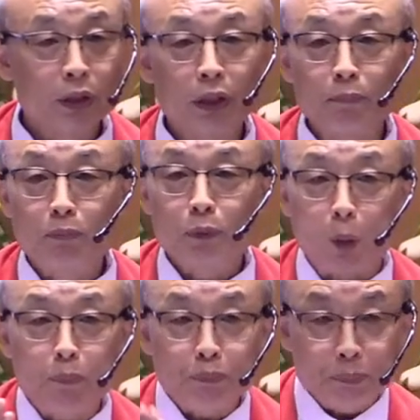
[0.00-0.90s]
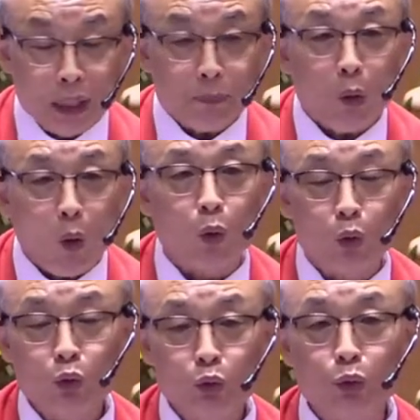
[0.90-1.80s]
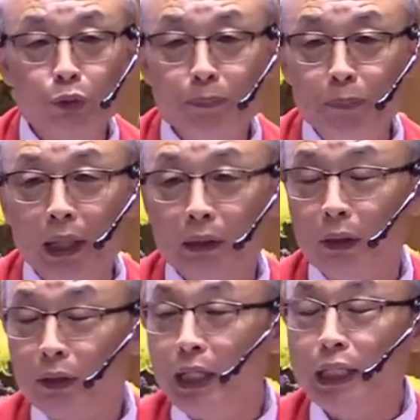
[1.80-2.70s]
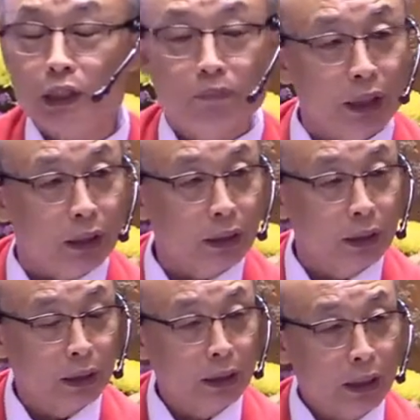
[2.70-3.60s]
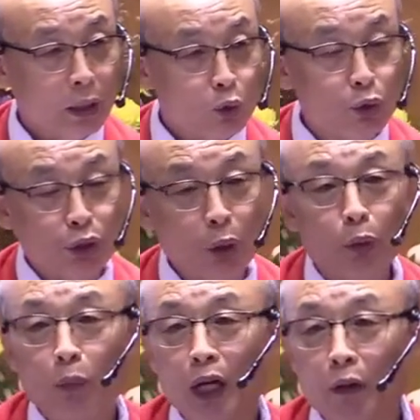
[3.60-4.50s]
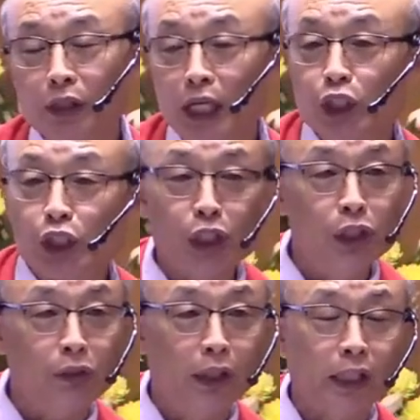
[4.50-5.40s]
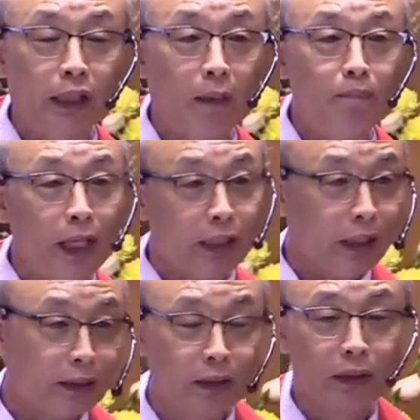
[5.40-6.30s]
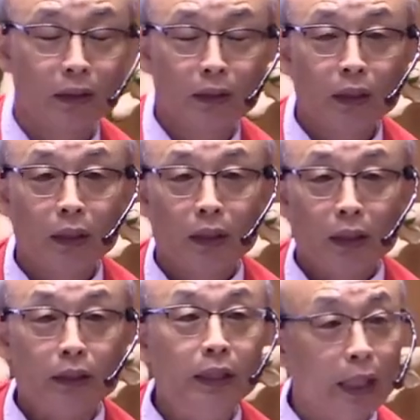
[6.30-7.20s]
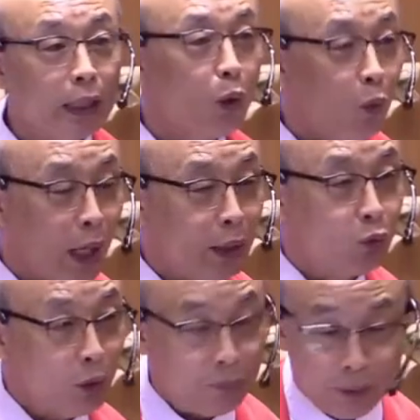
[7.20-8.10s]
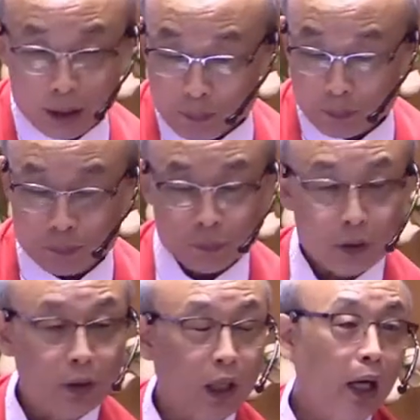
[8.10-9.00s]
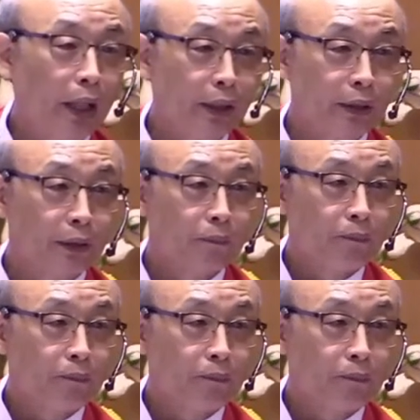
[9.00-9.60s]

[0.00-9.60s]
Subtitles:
The people who rebel against me, who said about it, their children cannot make it, they're the one will be died.